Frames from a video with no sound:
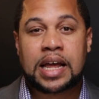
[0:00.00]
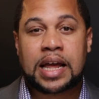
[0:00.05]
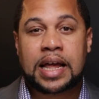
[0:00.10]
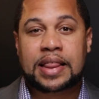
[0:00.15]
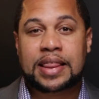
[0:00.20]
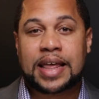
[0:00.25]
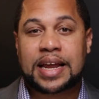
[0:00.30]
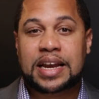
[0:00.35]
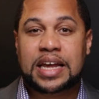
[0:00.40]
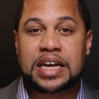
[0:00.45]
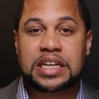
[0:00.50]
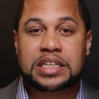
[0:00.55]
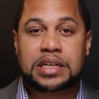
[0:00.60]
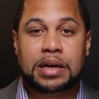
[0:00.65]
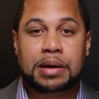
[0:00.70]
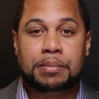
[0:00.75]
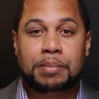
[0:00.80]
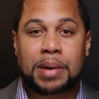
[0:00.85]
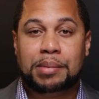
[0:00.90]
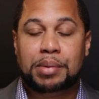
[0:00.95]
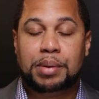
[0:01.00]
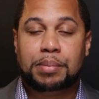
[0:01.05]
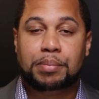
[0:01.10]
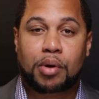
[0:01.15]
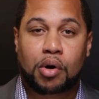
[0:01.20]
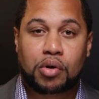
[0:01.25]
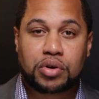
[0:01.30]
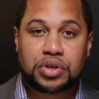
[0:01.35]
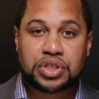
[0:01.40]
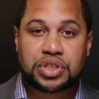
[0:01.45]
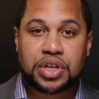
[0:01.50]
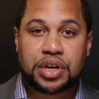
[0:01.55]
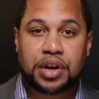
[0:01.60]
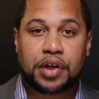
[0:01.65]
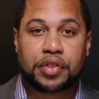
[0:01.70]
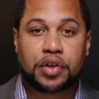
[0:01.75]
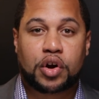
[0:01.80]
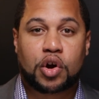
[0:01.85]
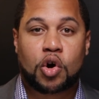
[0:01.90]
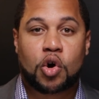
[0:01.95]
they need to maybe purchase
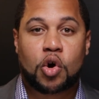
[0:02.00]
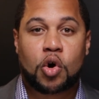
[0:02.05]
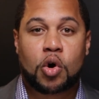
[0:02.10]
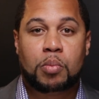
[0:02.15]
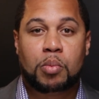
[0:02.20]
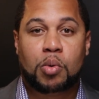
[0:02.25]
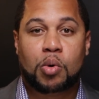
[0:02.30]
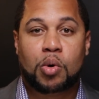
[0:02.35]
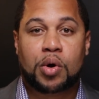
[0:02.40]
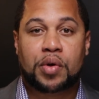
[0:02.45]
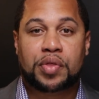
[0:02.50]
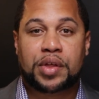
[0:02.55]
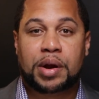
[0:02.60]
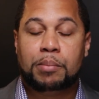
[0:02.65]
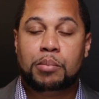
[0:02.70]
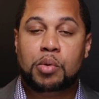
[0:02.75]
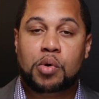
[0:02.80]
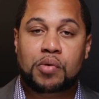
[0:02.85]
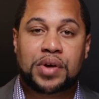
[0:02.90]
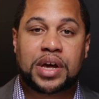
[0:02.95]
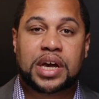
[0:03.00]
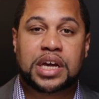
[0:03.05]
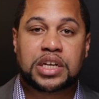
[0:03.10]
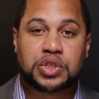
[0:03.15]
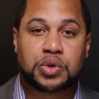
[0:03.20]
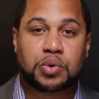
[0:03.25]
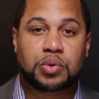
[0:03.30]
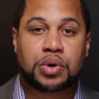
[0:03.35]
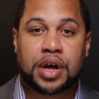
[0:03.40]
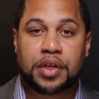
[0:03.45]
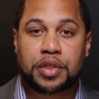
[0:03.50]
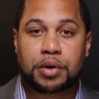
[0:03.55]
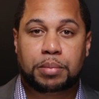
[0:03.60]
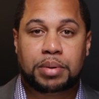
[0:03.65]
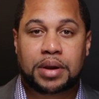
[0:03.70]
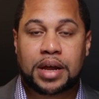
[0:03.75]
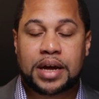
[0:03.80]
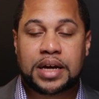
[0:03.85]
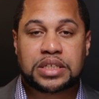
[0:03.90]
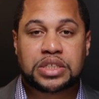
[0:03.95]
another home or they're moving into another
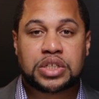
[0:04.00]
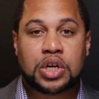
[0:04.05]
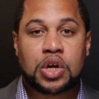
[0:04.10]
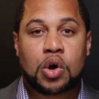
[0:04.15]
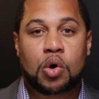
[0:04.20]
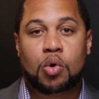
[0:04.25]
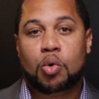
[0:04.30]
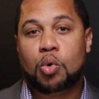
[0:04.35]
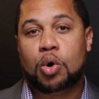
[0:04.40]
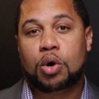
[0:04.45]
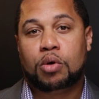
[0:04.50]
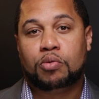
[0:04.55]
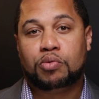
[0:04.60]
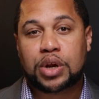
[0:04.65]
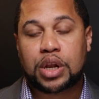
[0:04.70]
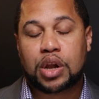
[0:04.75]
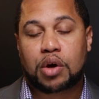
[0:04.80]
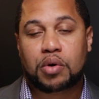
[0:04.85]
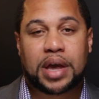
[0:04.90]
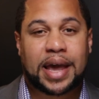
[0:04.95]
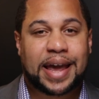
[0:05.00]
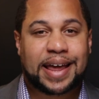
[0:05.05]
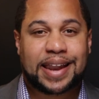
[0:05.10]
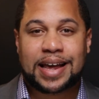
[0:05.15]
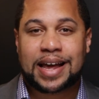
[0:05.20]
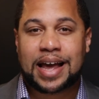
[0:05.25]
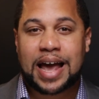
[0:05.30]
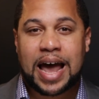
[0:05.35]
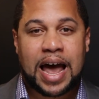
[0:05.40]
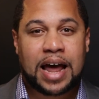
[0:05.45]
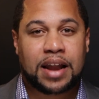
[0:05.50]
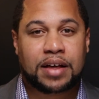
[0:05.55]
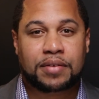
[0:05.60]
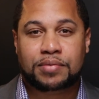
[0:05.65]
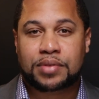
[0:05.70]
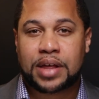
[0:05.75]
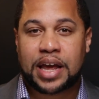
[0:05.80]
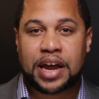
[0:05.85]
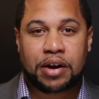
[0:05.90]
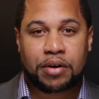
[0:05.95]
place or relocating out of
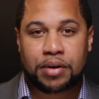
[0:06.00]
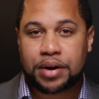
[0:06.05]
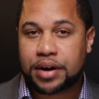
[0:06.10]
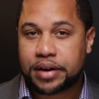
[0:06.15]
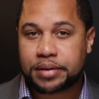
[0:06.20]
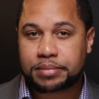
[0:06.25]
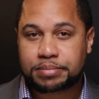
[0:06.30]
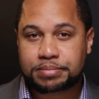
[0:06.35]
the area.